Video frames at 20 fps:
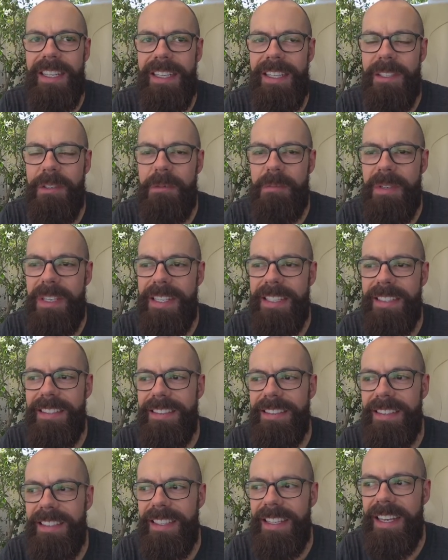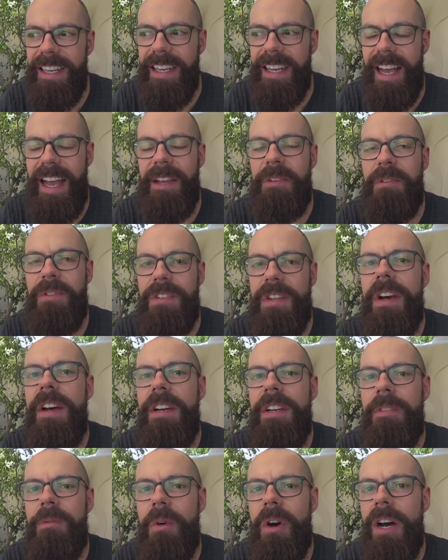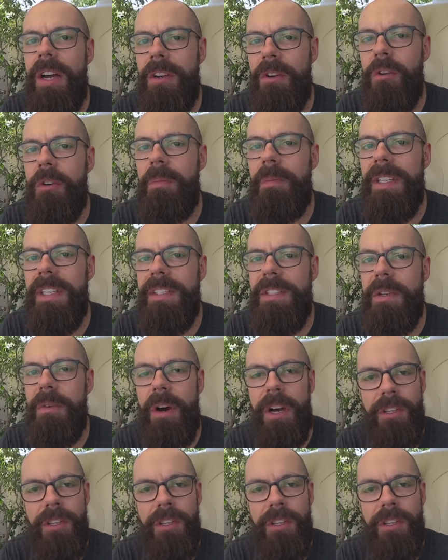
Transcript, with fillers: a little bit outside of what I normally do.